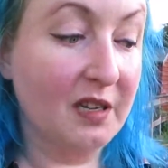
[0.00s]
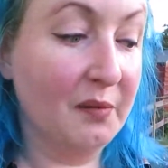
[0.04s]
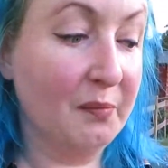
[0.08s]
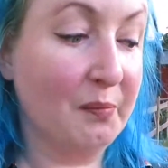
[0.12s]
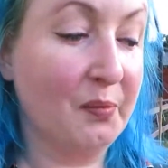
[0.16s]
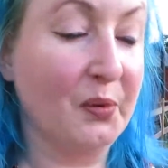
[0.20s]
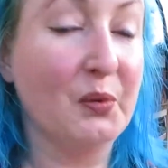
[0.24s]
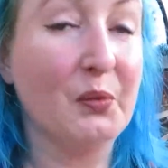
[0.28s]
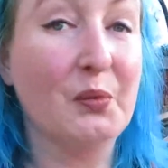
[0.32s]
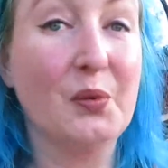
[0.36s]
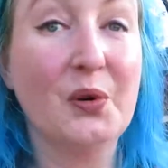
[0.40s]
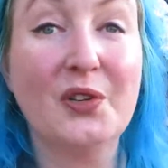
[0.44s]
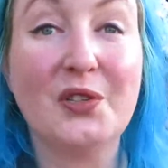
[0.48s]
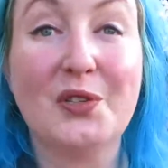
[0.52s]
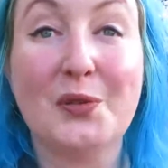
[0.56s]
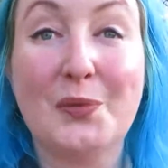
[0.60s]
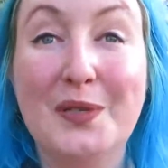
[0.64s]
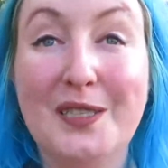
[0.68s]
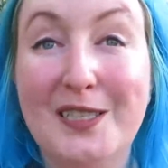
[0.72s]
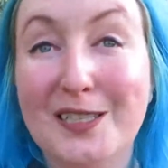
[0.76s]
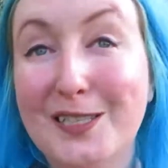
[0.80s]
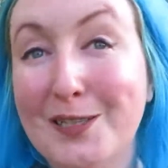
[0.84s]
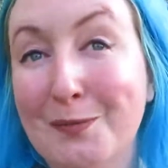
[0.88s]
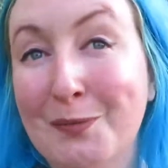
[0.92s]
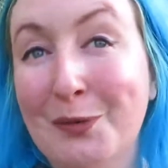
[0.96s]
but once we
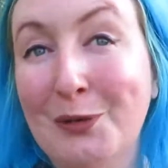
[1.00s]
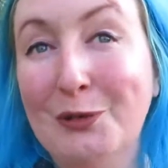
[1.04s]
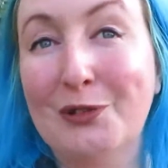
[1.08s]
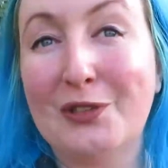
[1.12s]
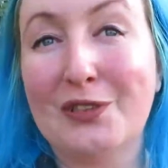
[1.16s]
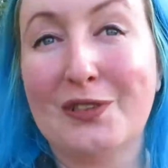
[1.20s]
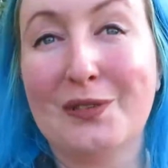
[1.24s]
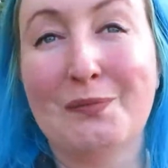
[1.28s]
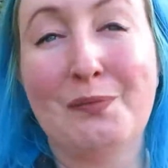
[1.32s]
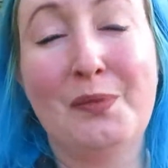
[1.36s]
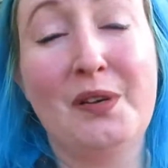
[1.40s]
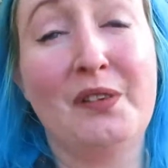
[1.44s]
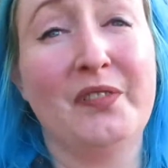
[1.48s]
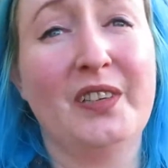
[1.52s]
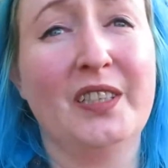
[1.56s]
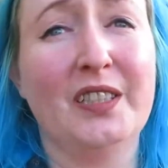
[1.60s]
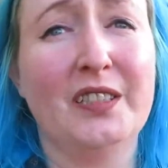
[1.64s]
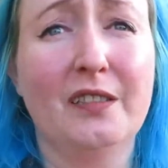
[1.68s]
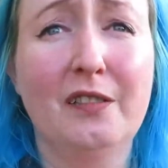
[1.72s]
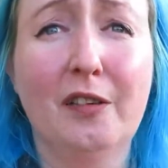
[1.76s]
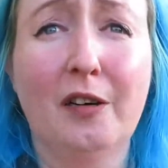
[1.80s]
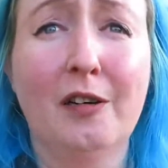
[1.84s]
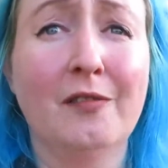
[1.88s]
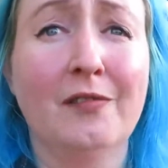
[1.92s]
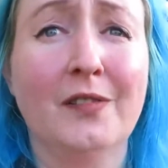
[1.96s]
did mulch them, we've had a
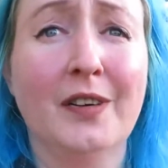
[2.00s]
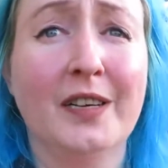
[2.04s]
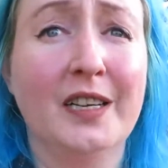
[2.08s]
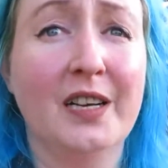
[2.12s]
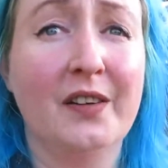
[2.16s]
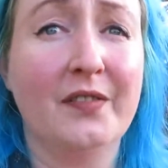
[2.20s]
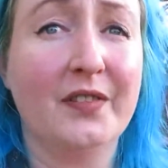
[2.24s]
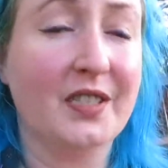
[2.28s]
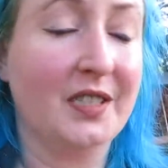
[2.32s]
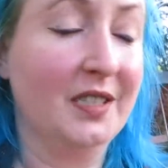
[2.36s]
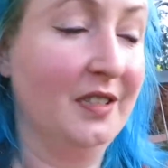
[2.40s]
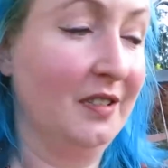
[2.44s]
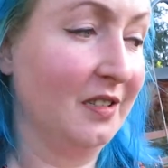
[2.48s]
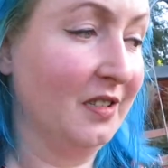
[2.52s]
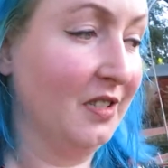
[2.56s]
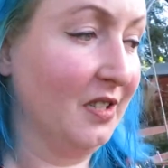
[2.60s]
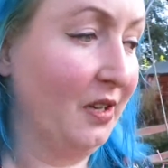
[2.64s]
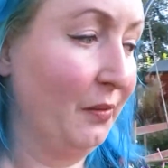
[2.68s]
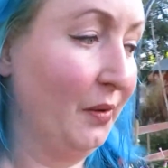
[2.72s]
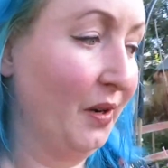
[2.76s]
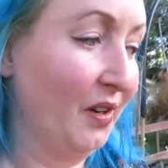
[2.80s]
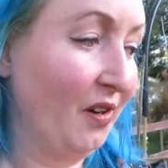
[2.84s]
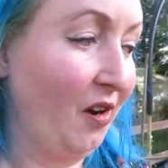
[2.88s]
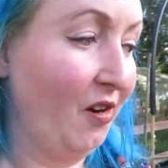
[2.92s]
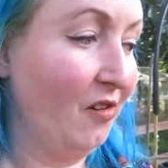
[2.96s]
lot of rain ever since, so
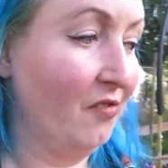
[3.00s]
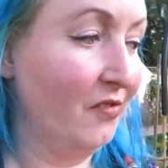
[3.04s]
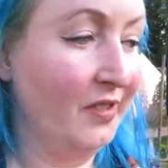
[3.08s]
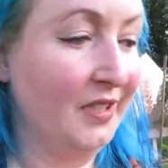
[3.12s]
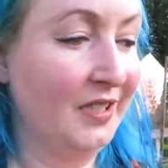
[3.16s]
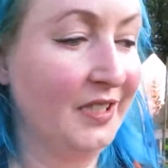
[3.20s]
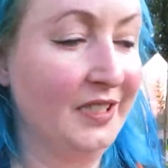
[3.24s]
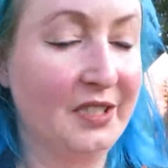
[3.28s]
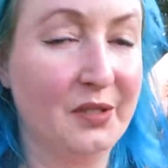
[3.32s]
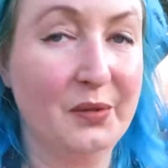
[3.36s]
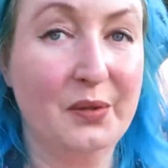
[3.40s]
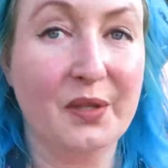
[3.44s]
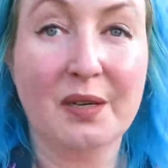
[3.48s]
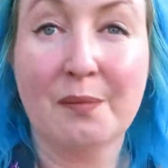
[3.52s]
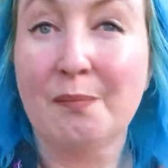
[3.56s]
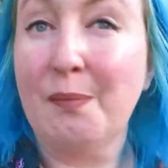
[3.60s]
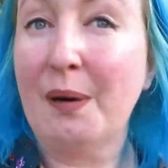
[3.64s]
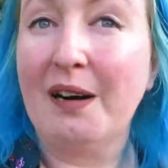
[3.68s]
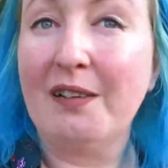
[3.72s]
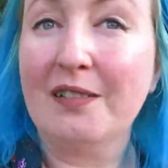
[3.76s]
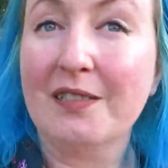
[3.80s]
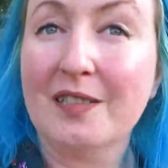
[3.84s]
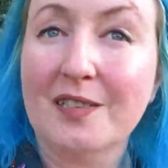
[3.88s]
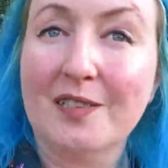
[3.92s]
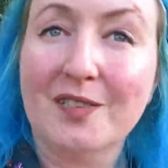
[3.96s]
I can't really do a
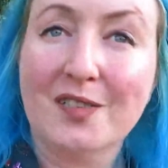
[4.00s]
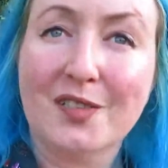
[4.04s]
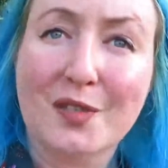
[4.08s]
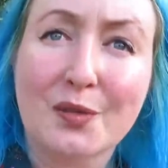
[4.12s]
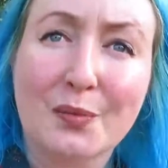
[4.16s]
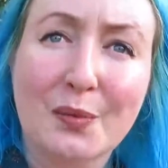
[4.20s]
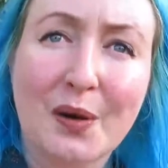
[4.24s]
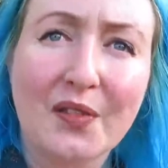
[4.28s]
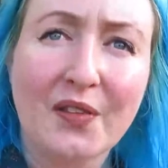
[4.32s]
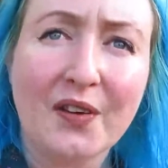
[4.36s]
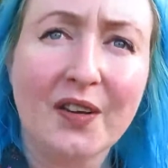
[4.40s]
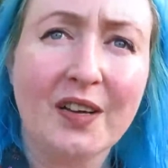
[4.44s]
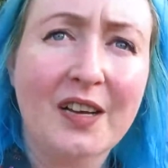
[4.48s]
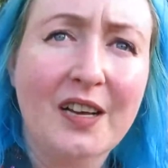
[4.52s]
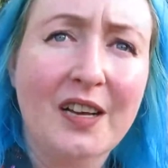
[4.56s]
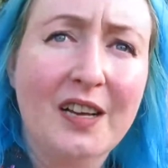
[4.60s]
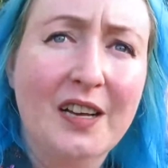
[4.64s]
comparison as to whether